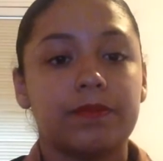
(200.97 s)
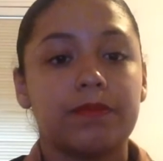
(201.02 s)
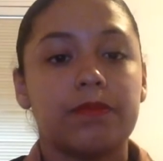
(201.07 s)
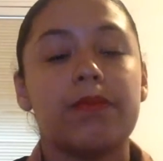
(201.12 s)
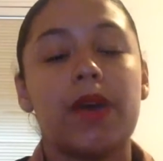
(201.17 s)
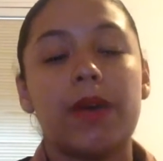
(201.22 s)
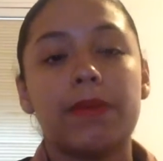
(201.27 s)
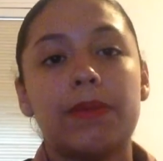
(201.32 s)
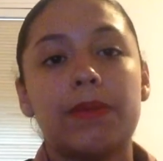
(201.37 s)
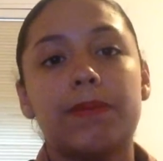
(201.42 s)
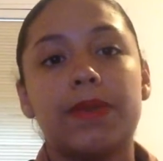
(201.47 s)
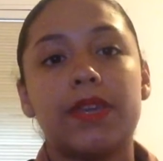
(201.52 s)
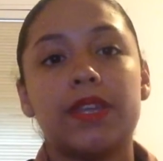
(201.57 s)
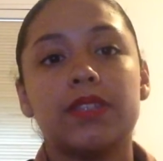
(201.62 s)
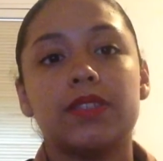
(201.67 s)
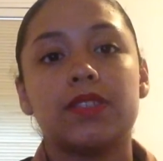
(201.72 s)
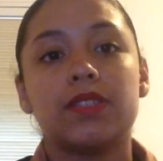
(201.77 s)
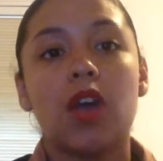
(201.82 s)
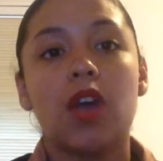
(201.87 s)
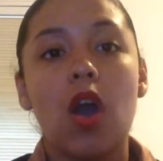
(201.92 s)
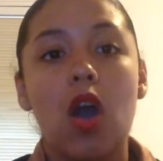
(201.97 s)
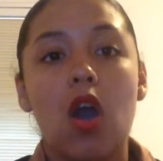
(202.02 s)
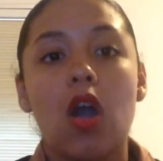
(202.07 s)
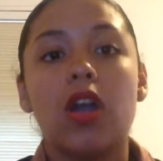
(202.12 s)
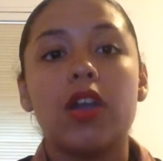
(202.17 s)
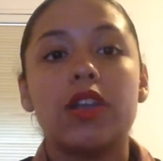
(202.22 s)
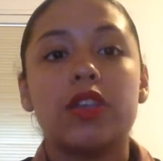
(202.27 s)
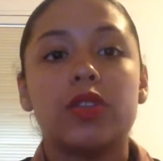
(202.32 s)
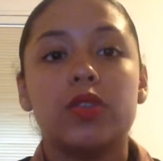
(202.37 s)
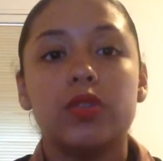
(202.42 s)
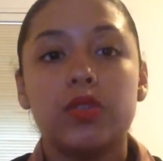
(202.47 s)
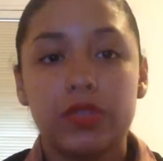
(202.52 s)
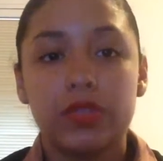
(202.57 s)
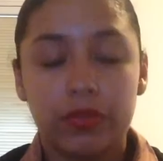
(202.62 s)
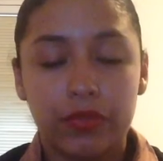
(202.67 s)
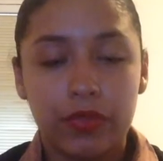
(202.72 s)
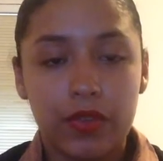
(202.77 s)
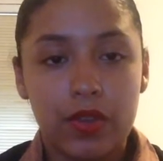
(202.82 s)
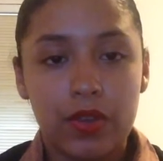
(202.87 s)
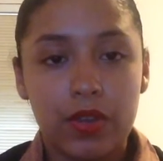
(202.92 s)
Bobby pins are
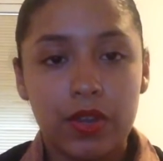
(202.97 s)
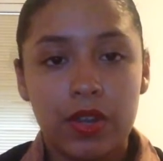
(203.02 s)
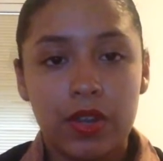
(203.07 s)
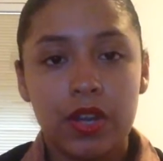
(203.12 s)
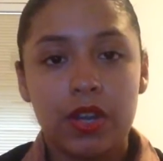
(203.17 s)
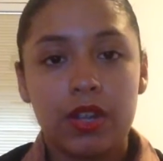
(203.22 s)
useful